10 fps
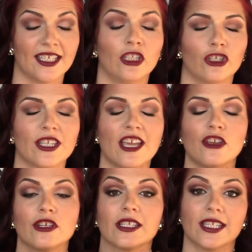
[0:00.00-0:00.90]
It looks like
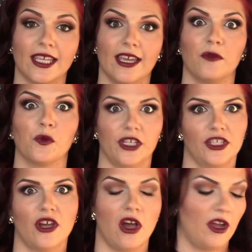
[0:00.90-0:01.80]
your skin when
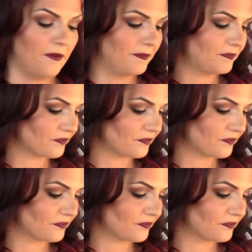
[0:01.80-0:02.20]
it's on.